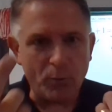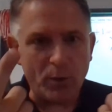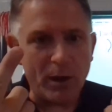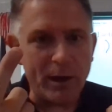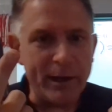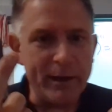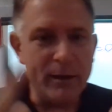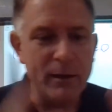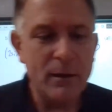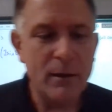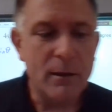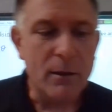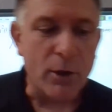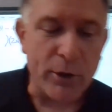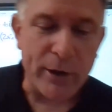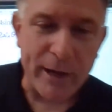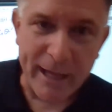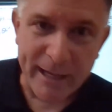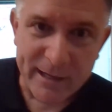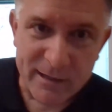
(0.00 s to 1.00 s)
and one
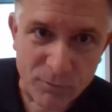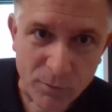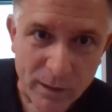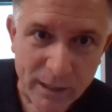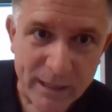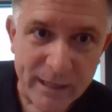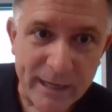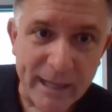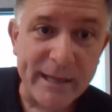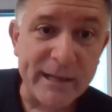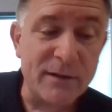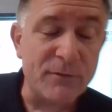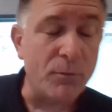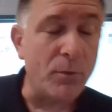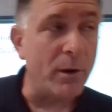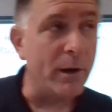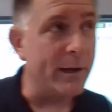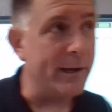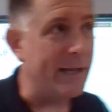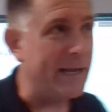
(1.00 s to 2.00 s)
or negative one and negative
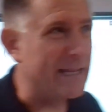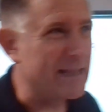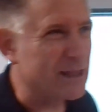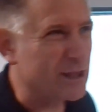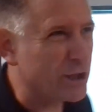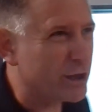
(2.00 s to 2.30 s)
one. And